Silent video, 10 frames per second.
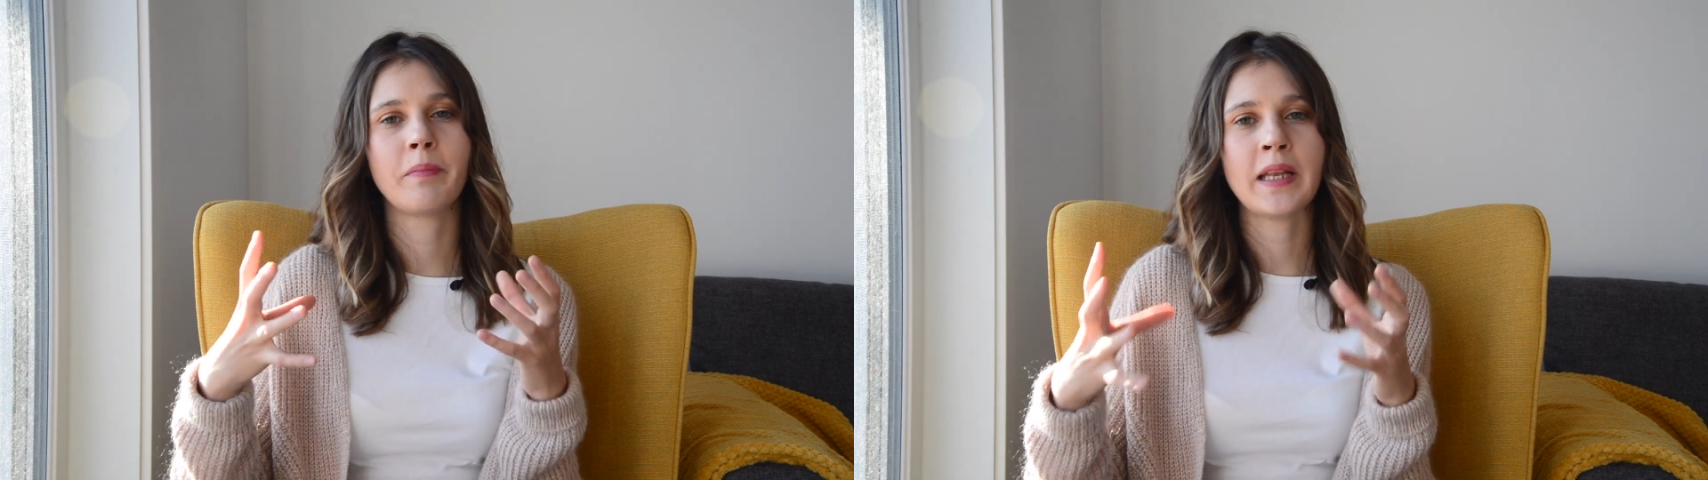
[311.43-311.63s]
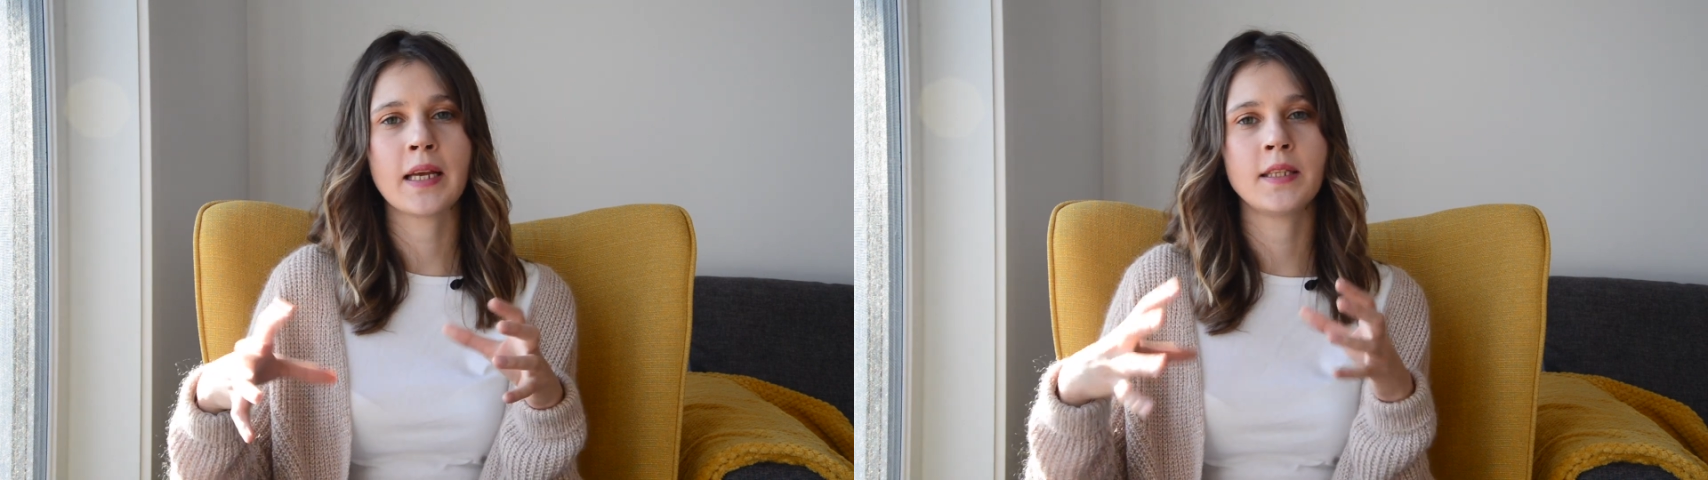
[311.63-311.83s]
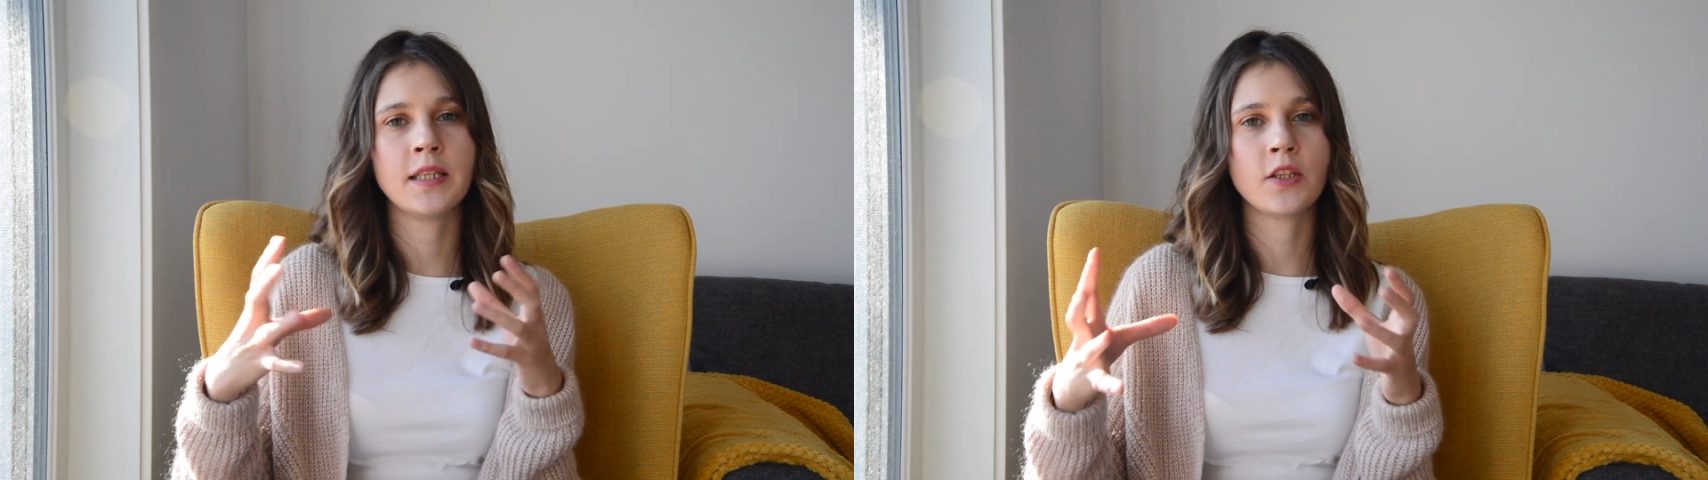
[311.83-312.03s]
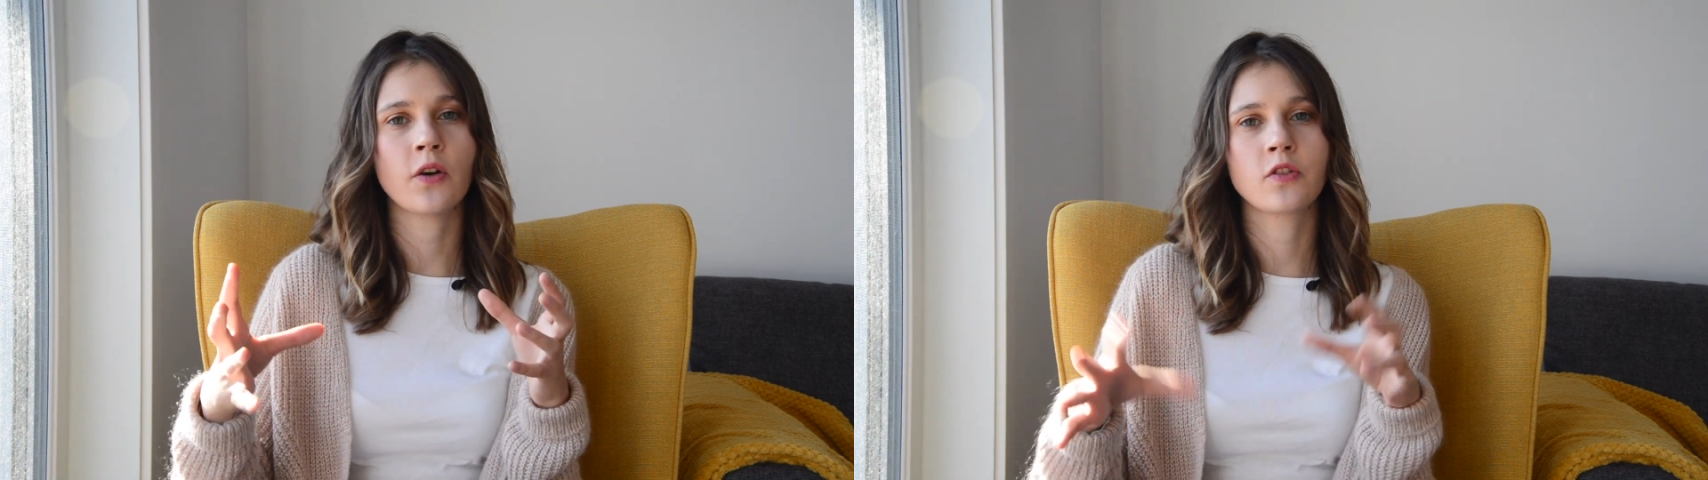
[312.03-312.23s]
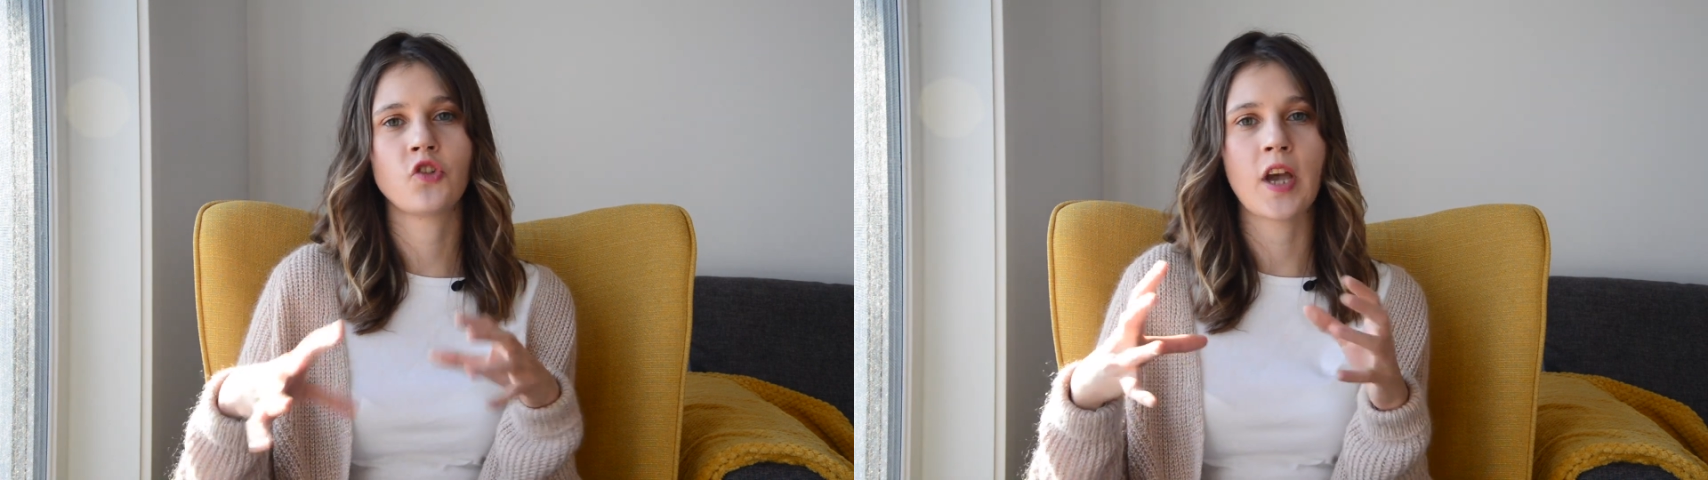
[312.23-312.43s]
media
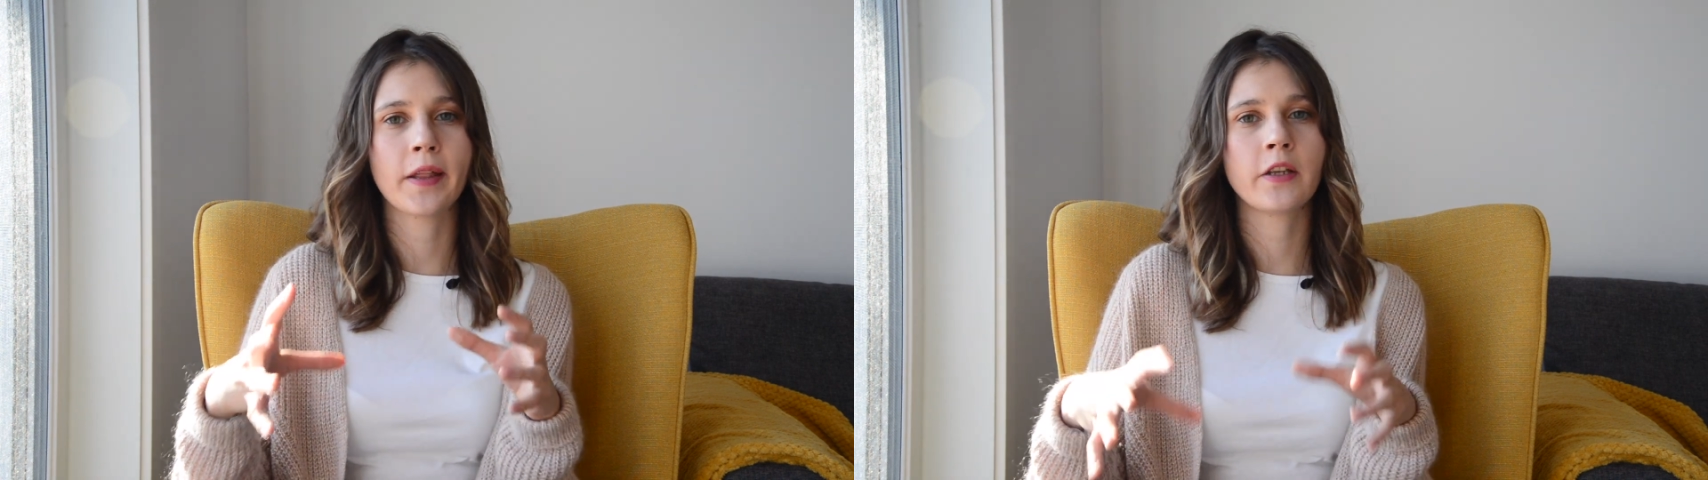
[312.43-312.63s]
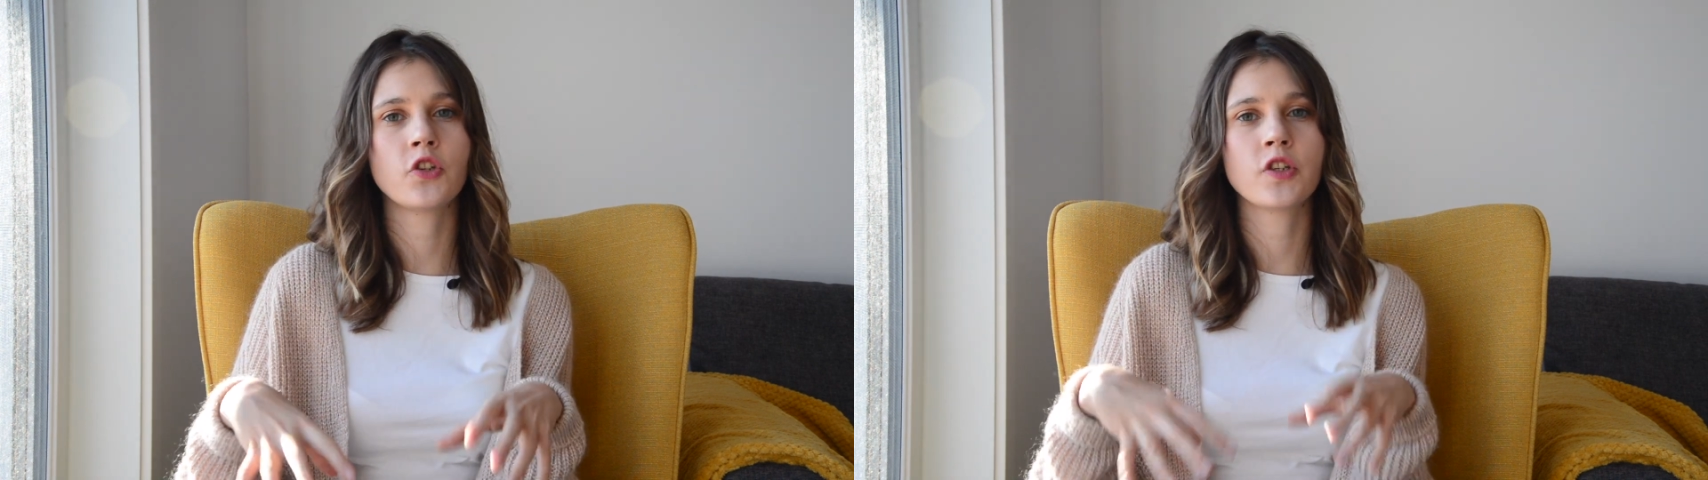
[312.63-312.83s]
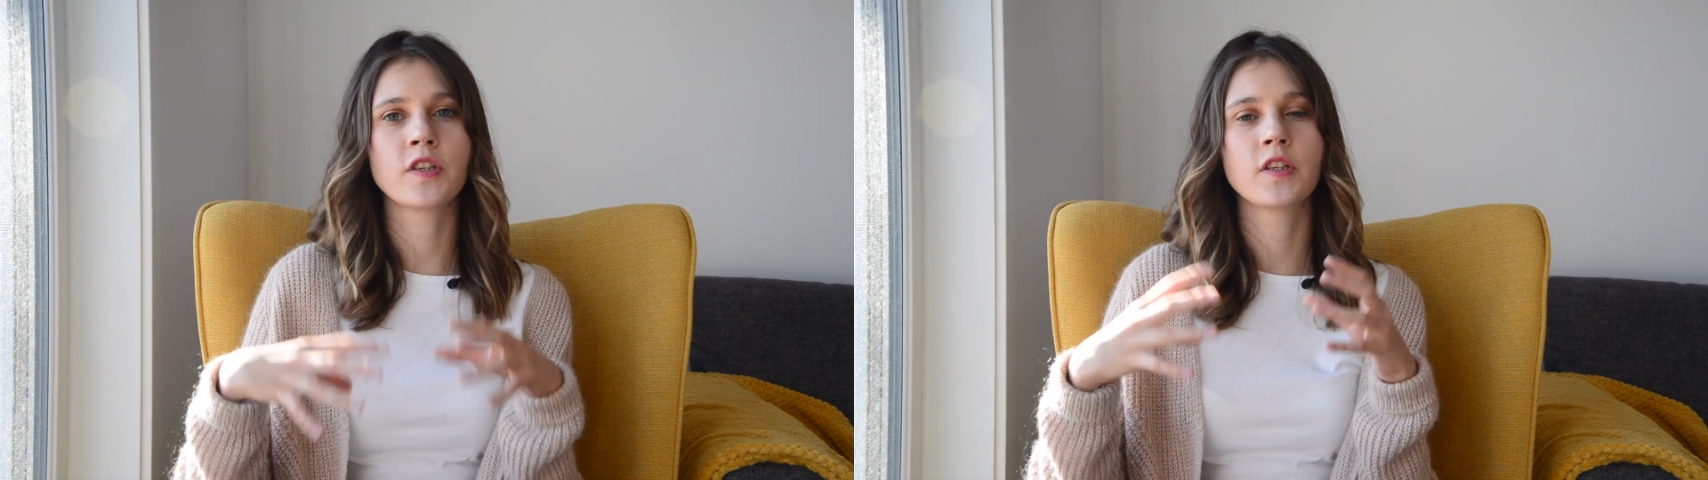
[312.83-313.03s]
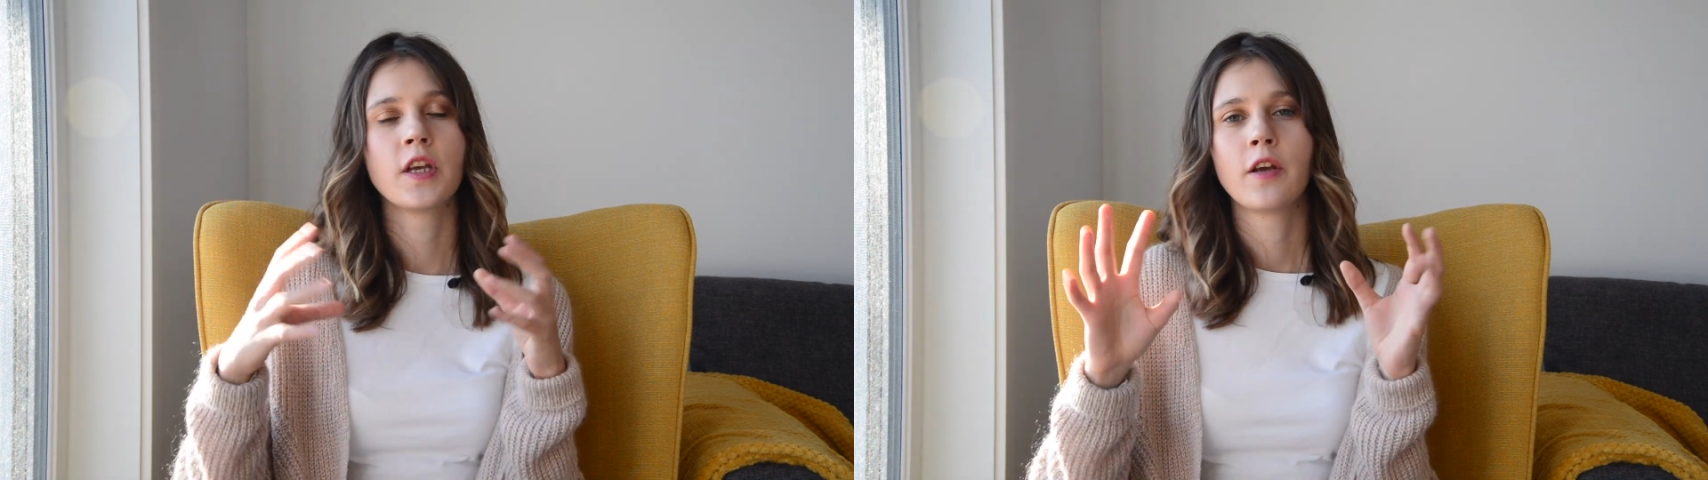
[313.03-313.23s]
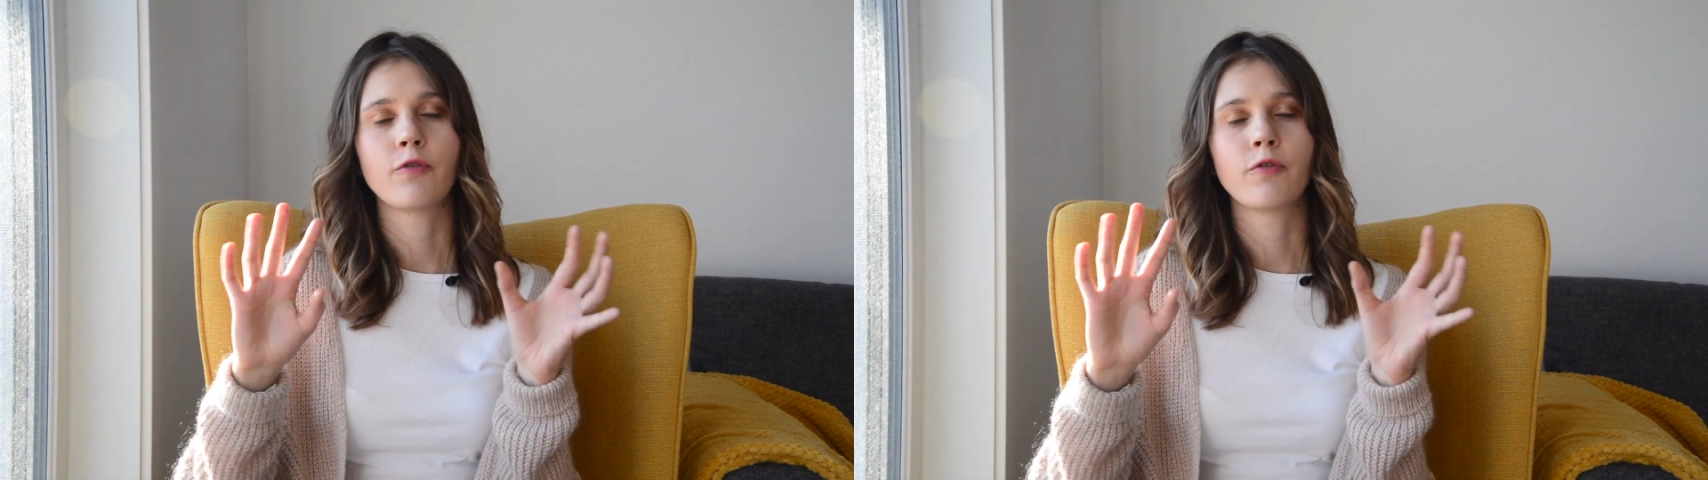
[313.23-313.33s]
detox challenges